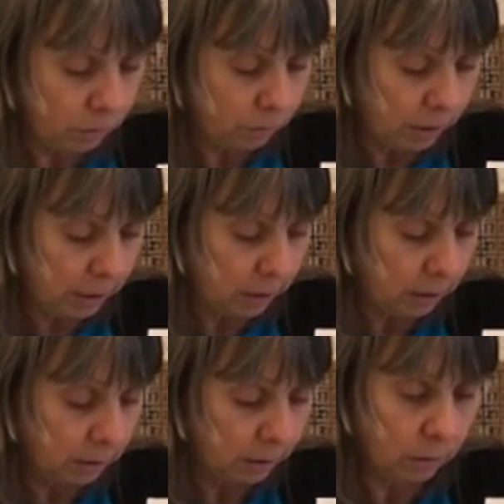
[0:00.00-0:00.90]
3
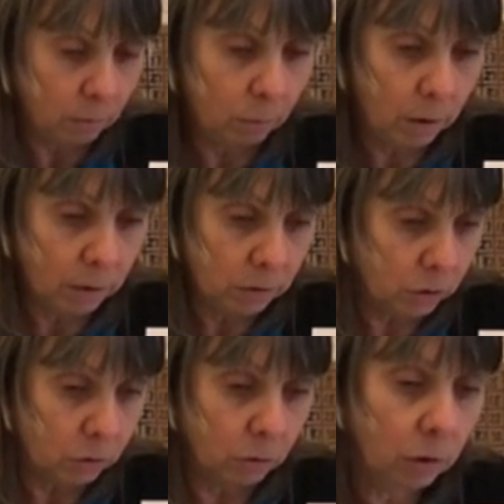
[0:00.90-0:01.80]
ones
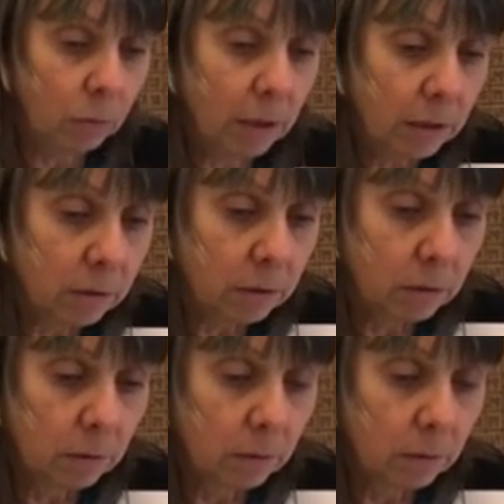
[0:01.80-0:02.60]
or units.